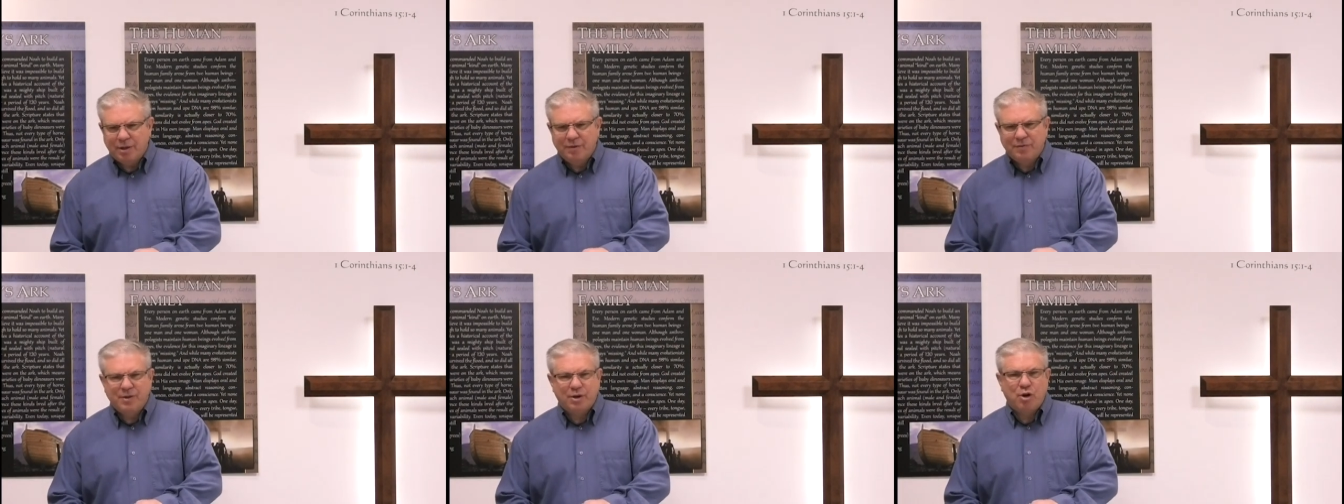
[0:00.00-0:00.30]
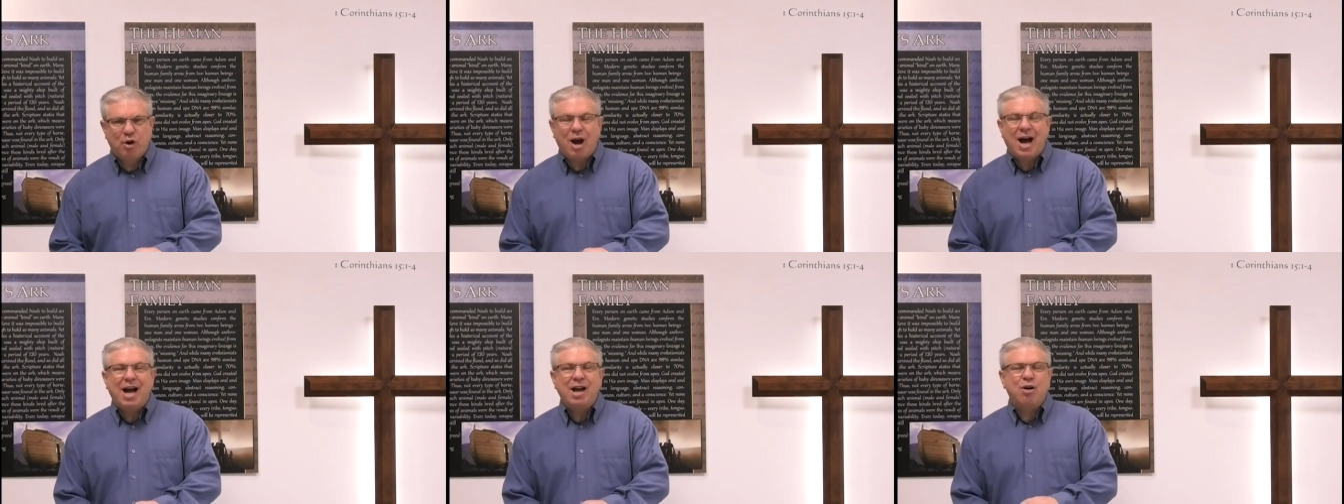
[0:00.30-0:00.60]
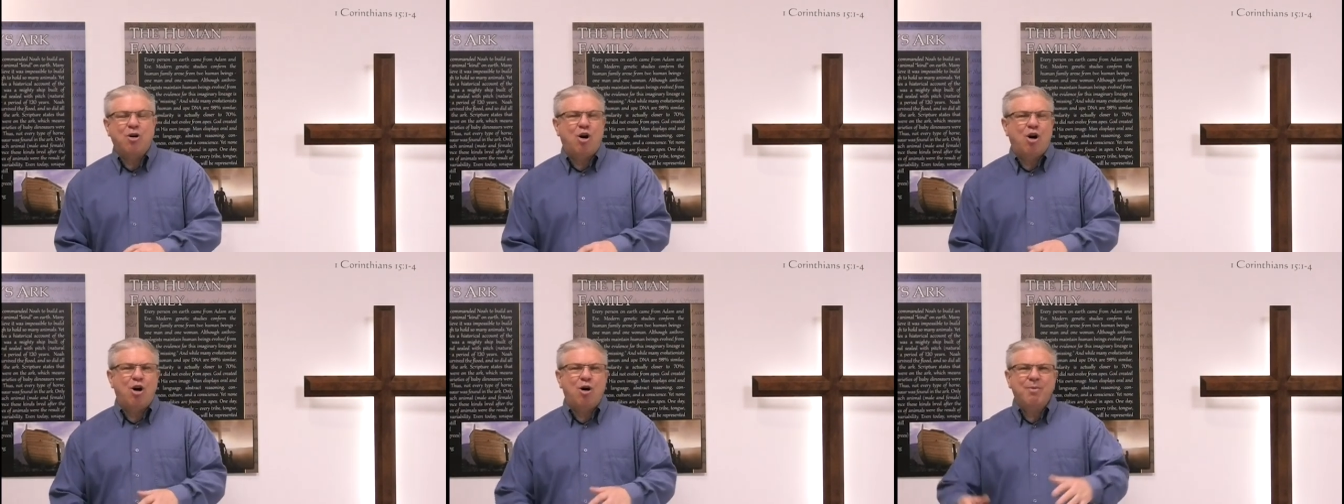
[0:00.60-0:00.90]
I lived in
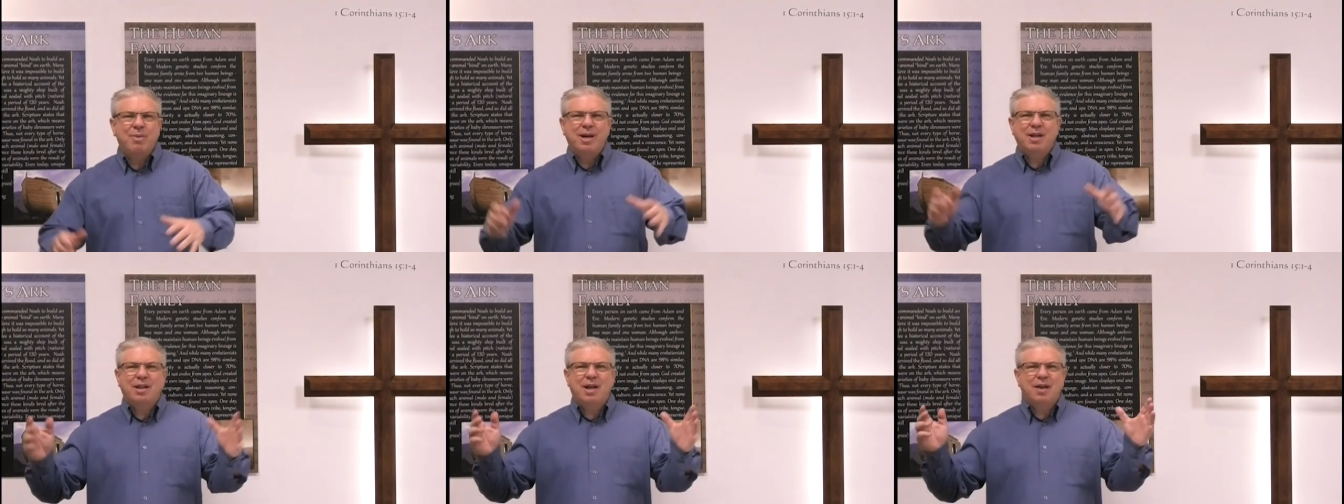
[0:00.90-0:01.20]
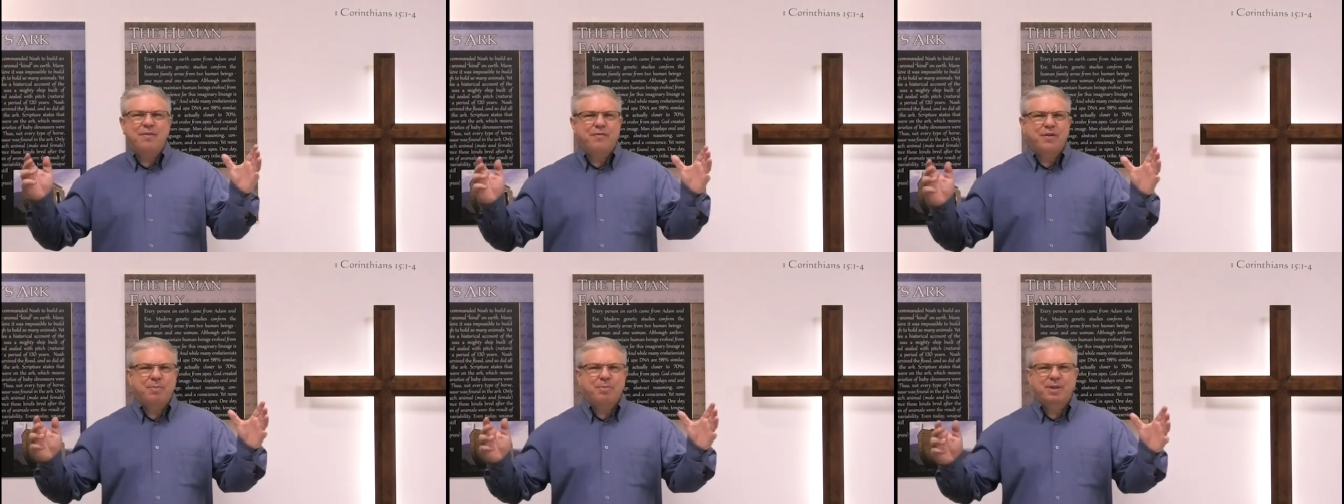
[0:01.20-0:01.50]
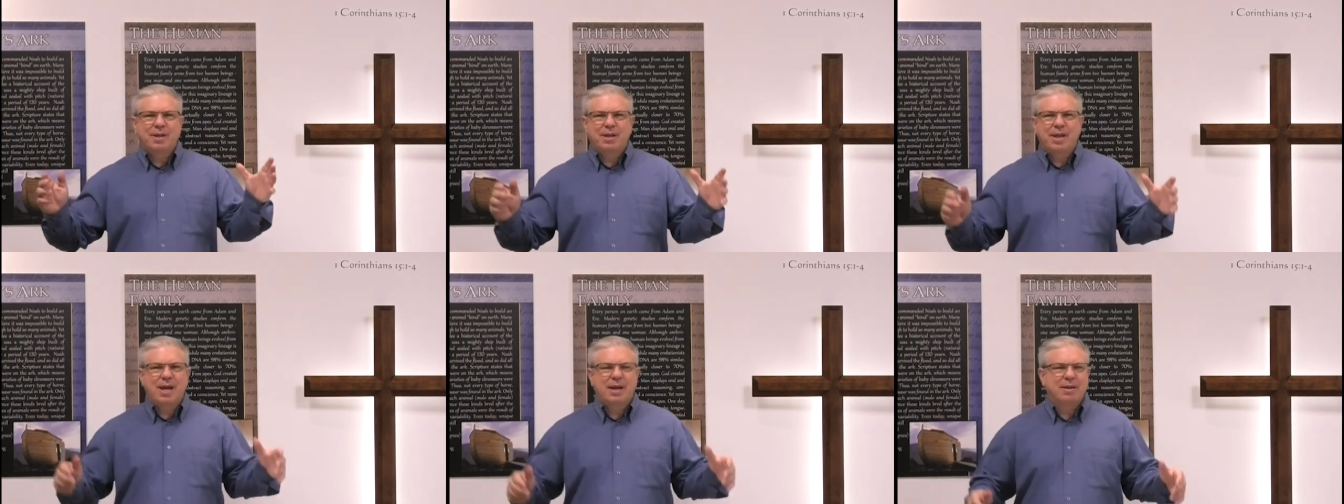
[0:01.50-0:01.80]
Ohio all my life
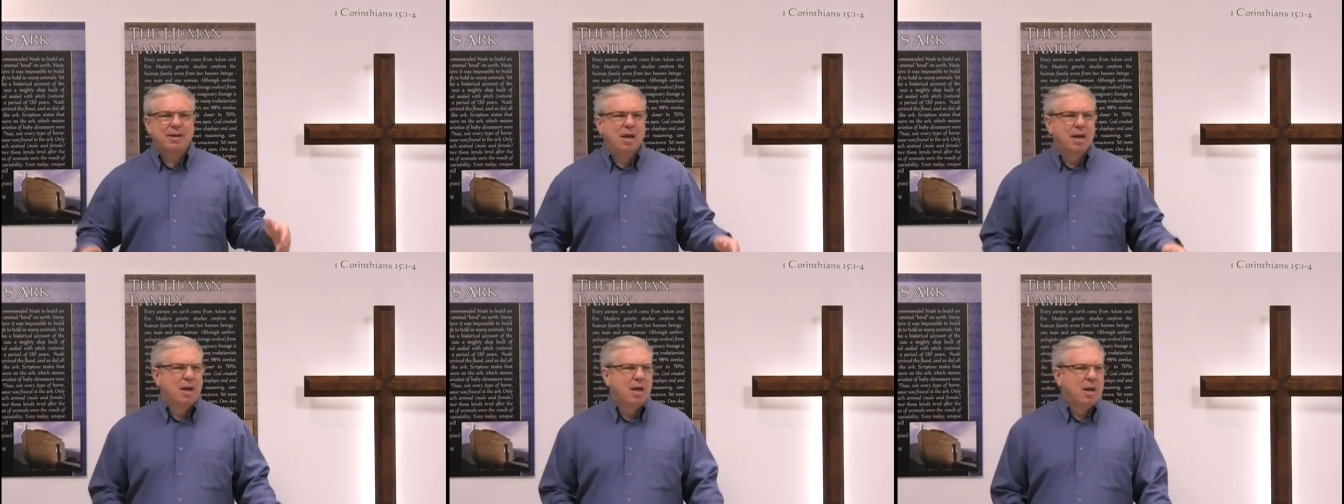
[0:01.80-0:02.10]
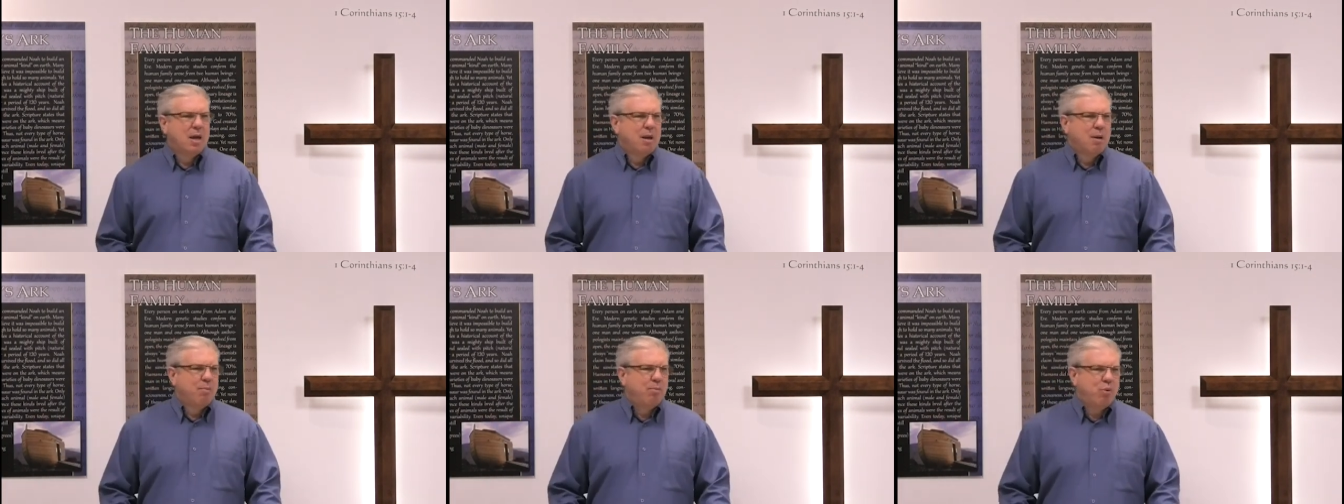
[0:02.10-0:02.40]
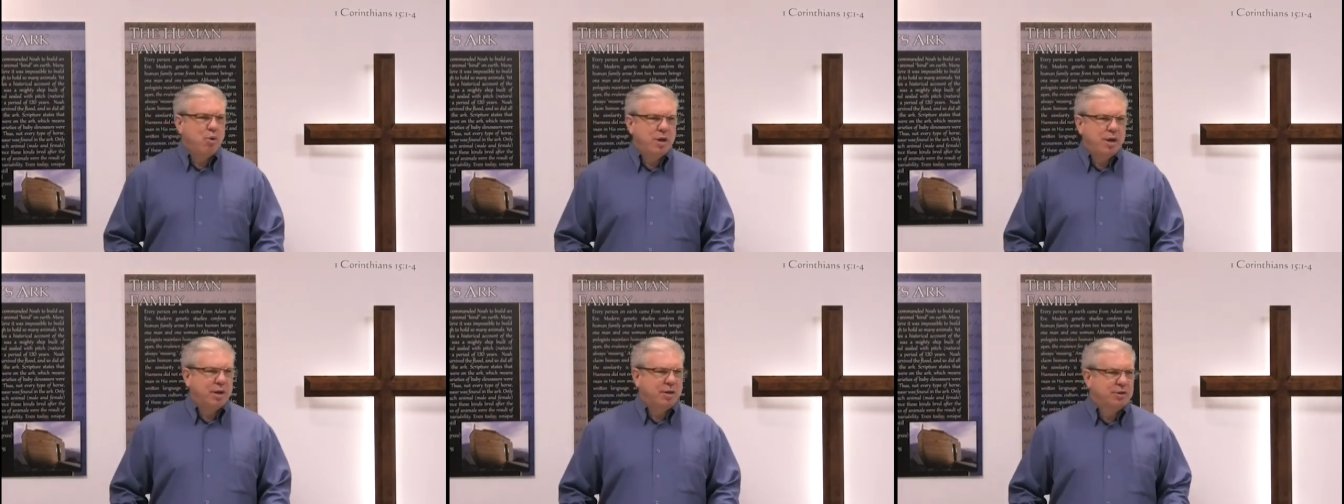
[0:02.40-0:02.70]
up to that
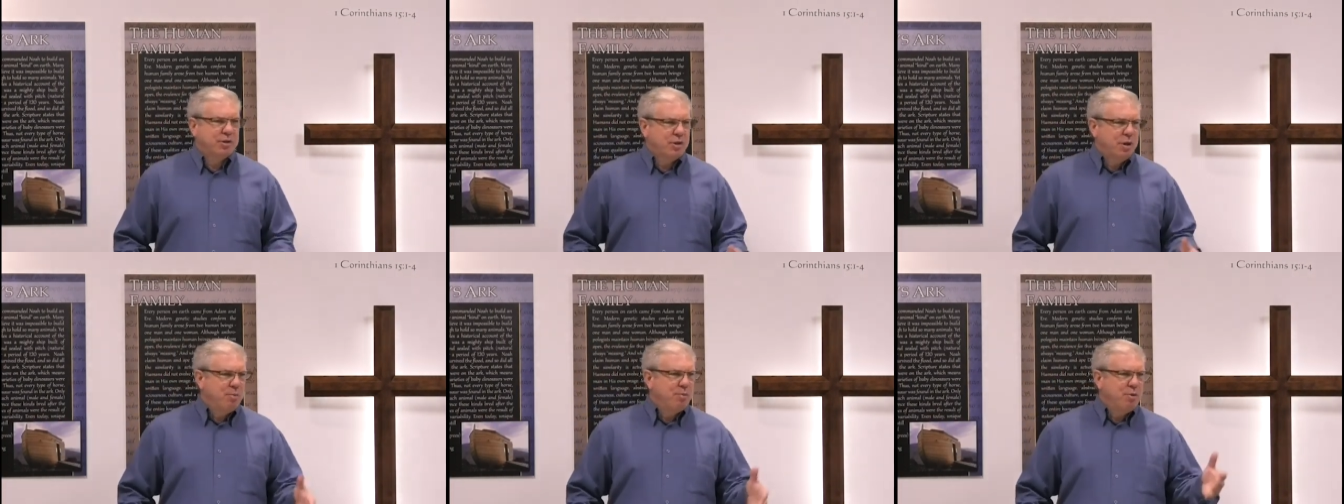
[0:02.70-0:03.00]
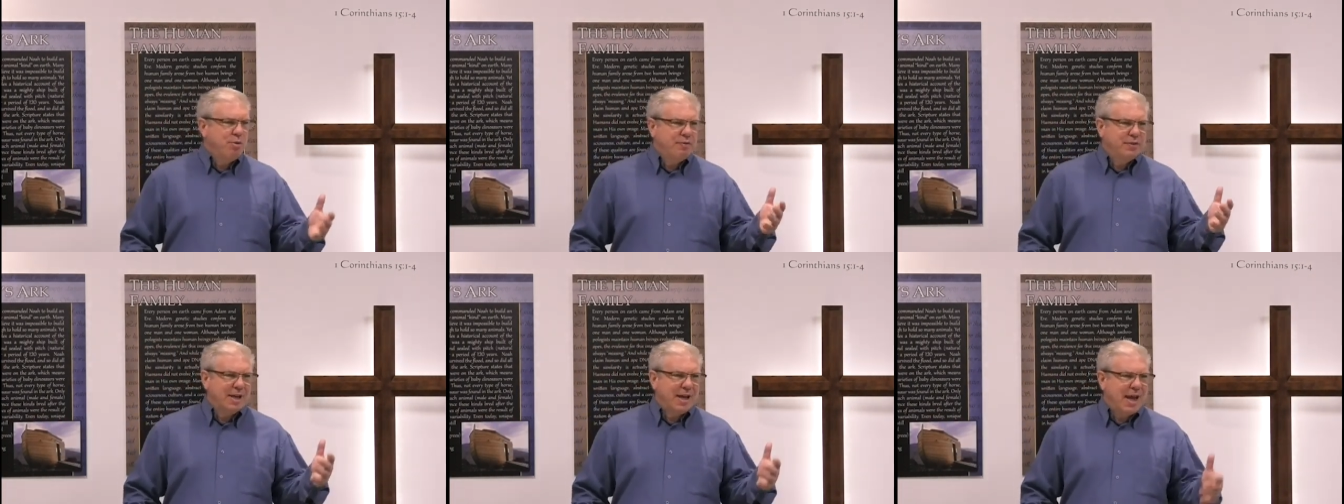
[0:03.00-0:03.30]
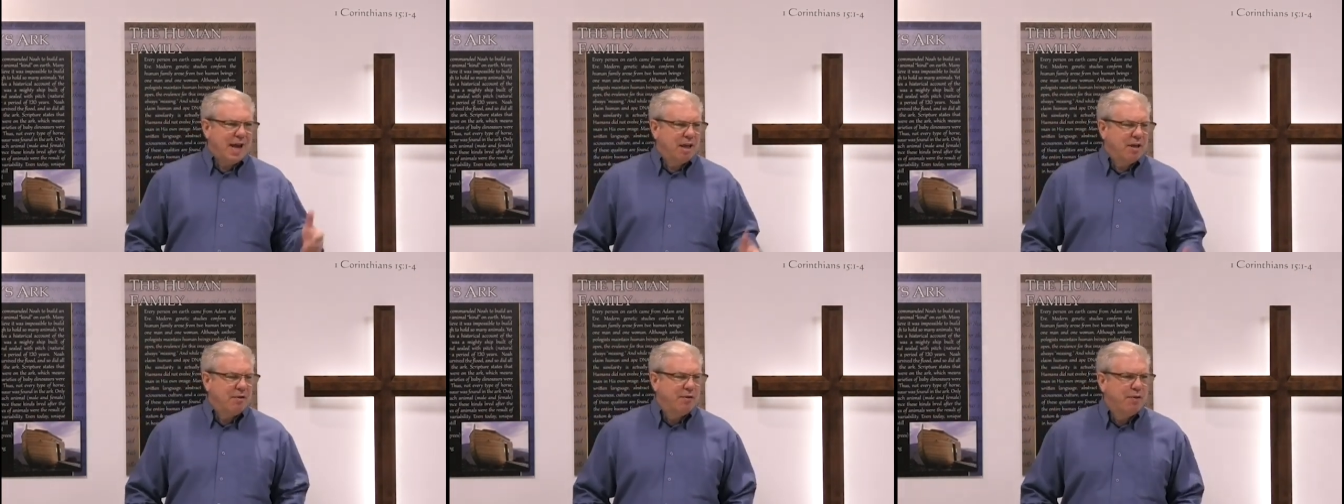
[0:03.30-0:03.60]
point. And so I moved to
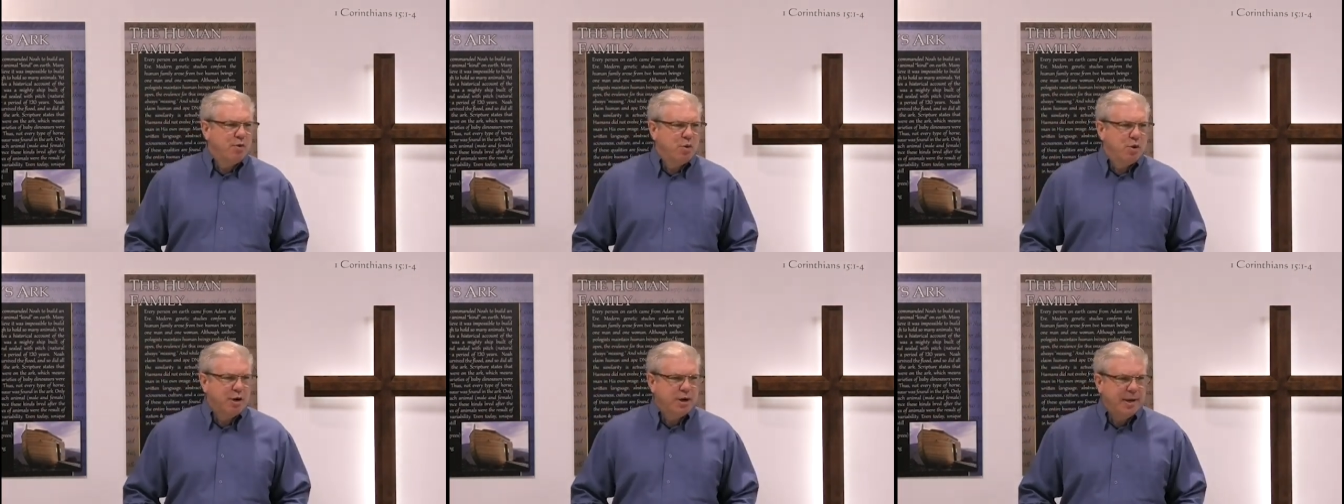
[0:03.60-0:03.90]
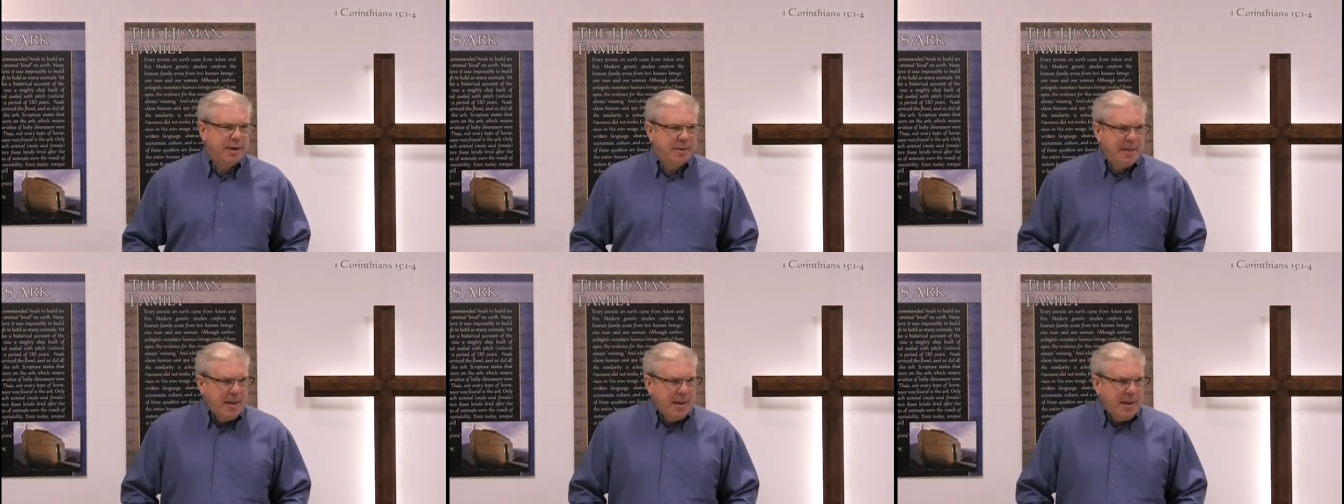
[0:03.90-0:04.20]
California